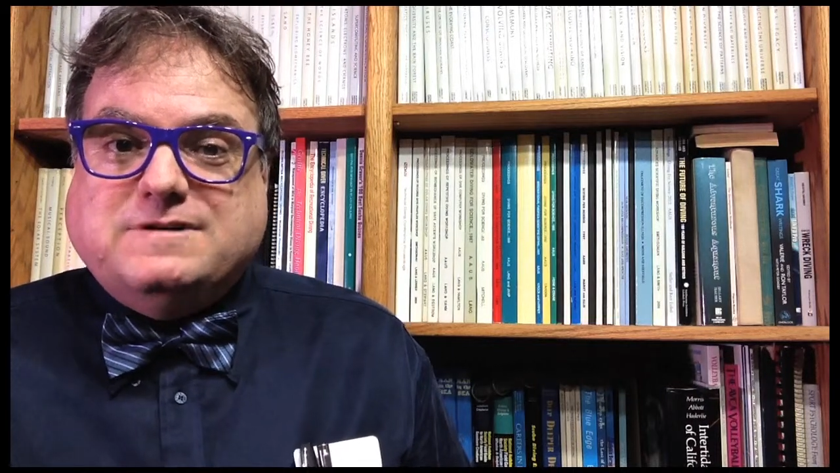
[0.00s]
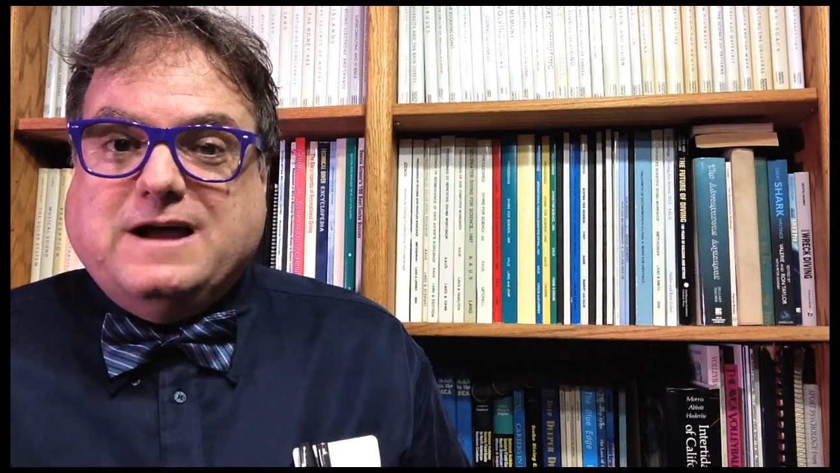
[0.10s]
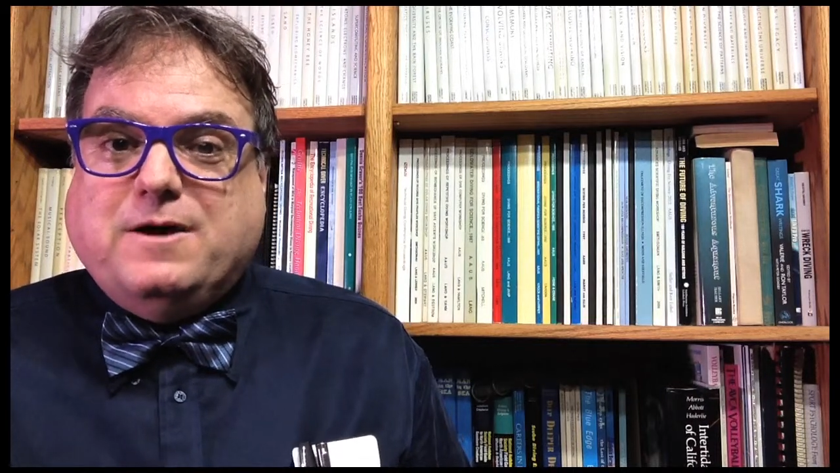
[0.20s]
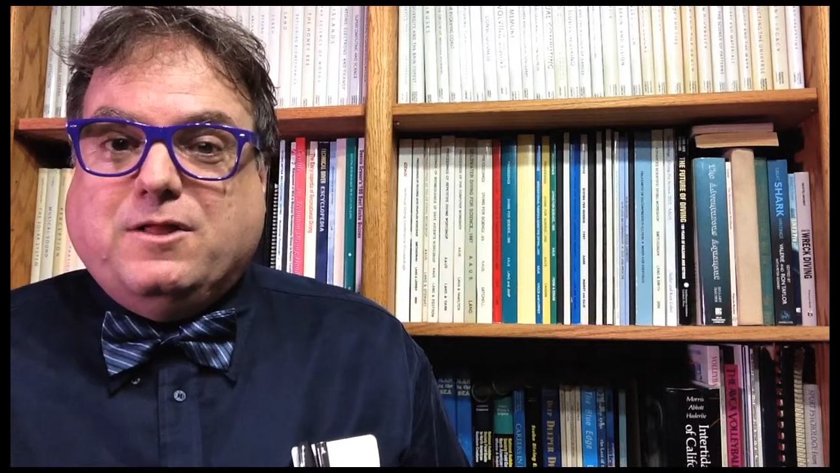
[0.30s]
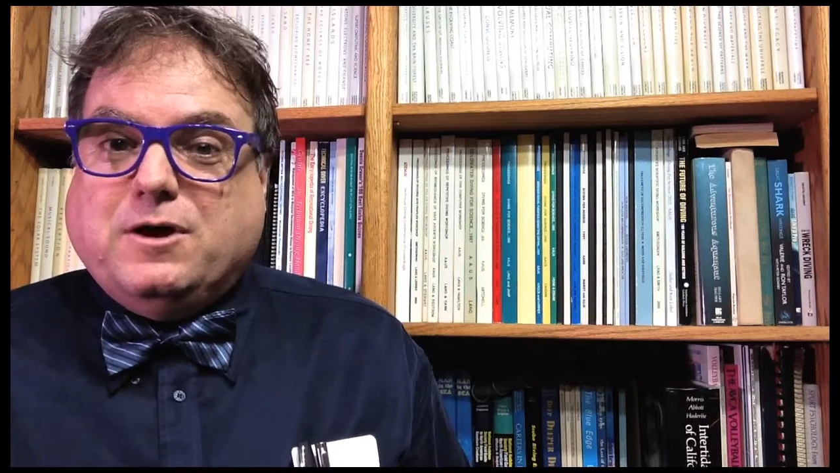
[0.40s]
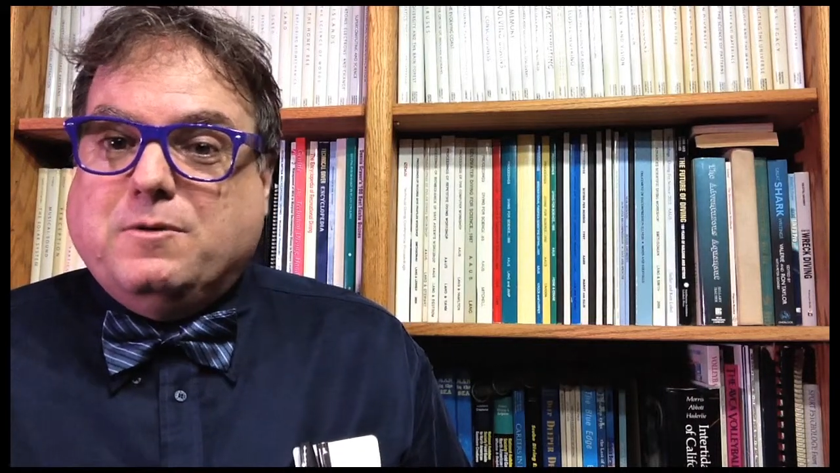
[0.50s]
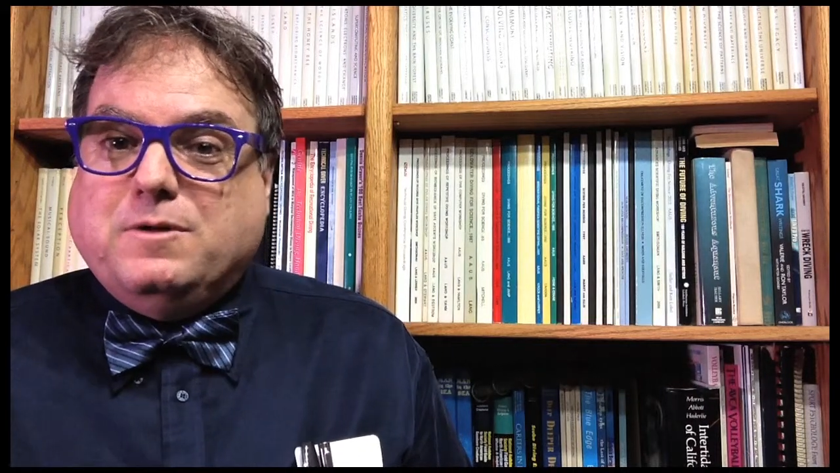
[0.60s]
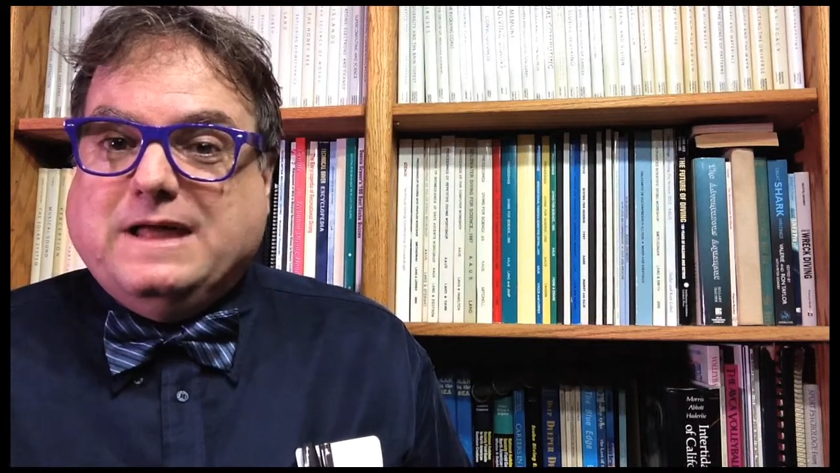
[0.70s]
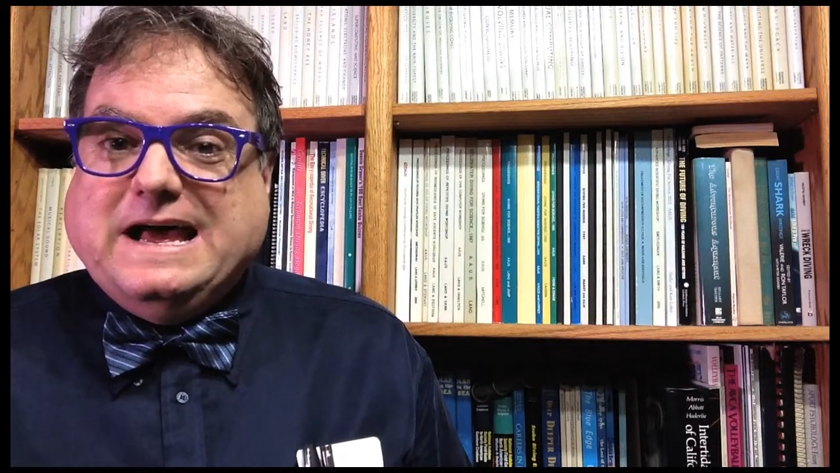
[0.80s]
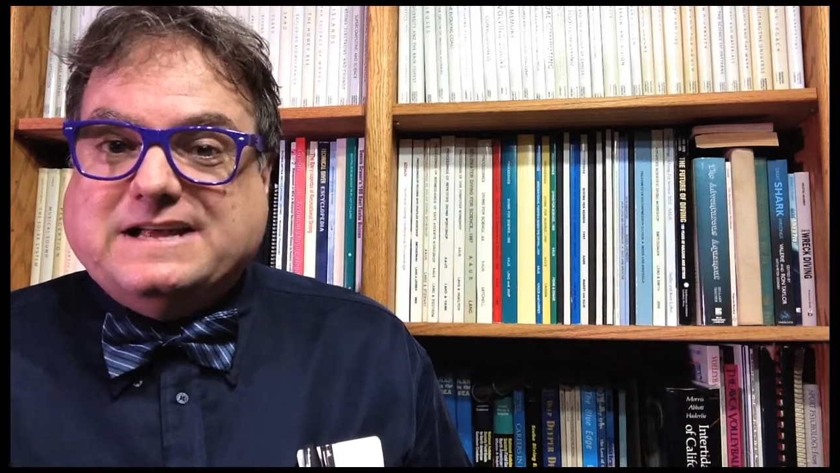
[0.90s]
how long it will
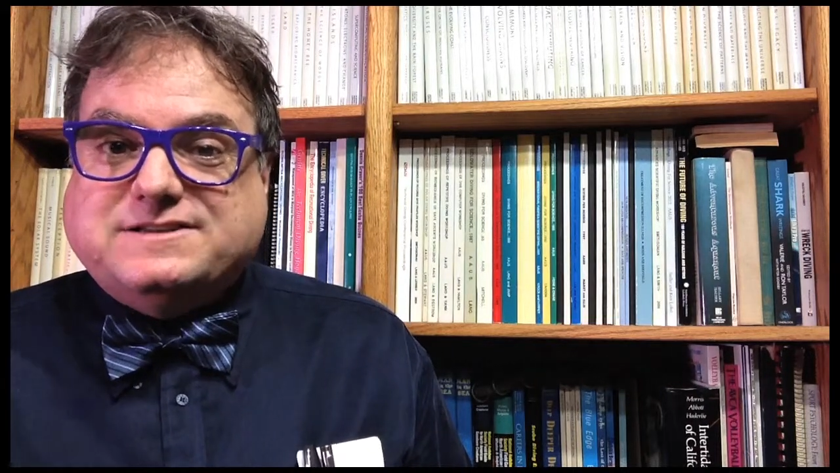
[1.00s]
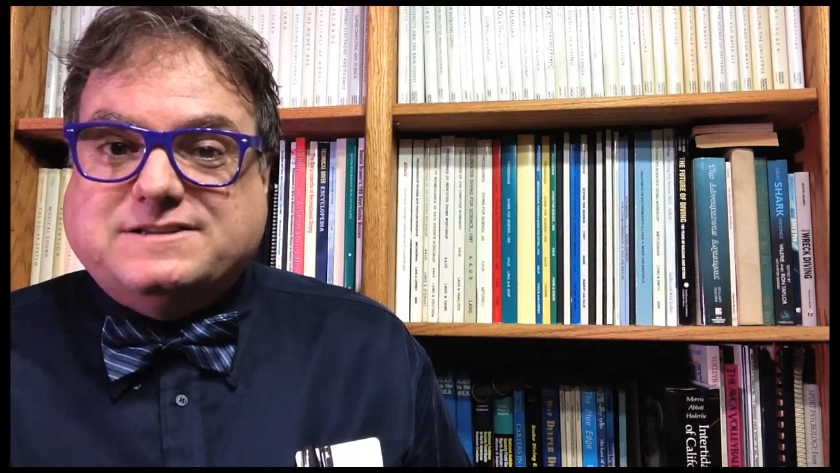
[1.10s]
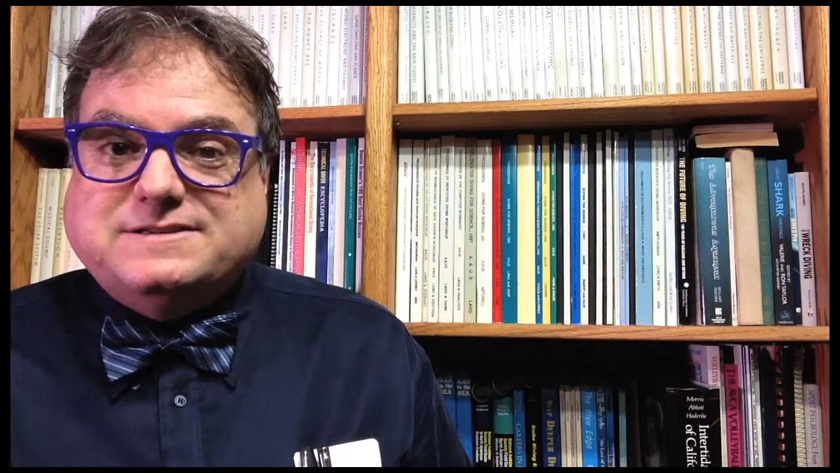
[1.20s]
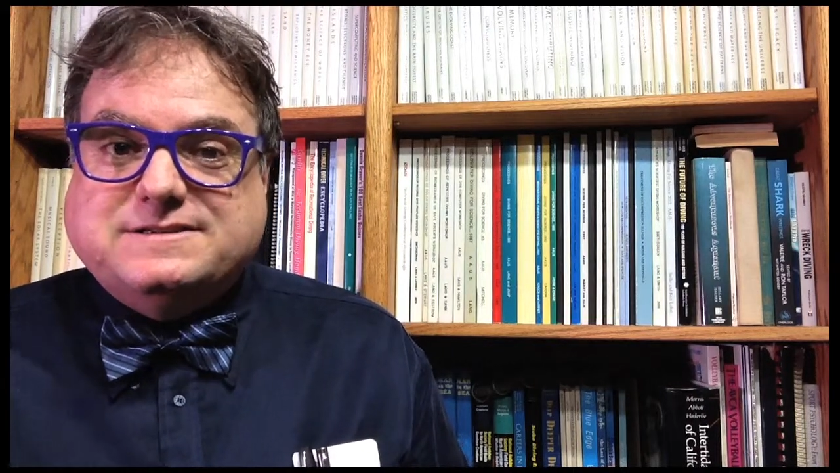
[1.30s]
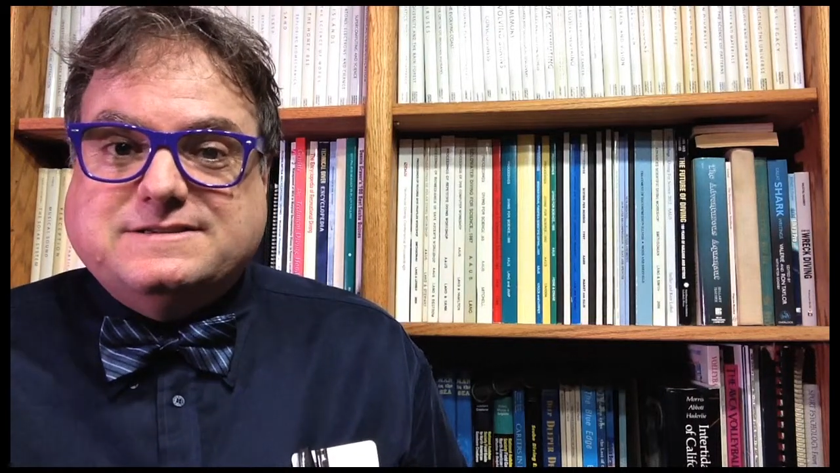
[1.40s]
last